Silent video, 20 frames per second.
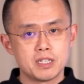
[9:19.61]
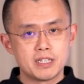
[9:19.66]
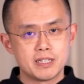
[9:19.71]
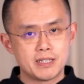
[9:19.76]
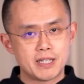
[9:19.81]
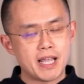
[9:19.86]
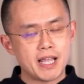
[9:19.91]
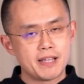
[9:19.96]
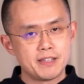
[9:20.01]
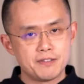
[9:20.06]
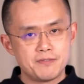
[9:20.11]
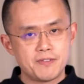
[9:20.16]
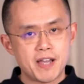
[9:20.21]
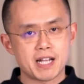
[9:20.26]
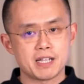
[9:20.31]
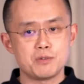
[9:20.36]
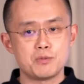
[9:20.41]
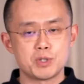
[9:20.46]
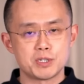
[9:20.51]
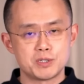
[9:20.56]
It, in
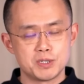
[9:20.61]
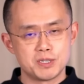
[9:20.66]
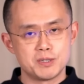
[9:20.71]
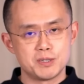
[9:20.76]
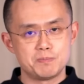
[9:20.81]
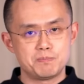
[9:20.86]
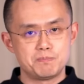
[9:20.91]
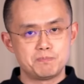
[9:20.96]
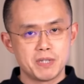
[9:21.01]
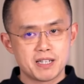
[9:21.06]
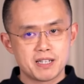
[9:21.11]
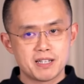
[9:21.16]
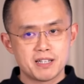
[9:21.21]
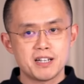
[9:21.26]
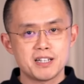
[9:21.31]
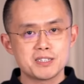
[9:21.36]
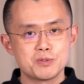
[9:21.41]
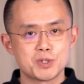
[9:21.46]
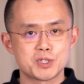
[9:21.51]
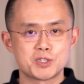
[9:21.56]
fact, it was
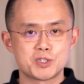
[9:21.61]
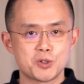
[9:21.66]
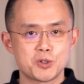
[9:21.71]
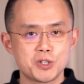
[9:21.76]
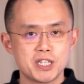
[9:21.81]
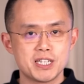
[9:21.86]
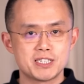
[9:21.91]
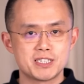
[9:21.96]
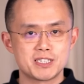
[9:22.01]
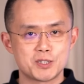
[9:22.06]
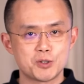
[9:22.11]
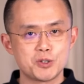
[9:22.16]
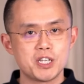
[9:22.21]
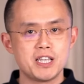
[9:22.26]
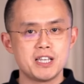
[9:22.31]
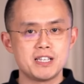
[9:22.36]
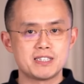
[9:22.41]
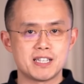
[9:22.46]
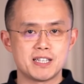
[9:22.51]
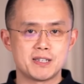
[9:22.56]
because it was so it's so
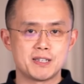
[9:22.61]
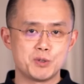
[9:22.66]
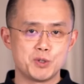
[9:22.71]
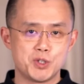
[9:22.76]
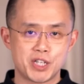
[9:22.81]
easy.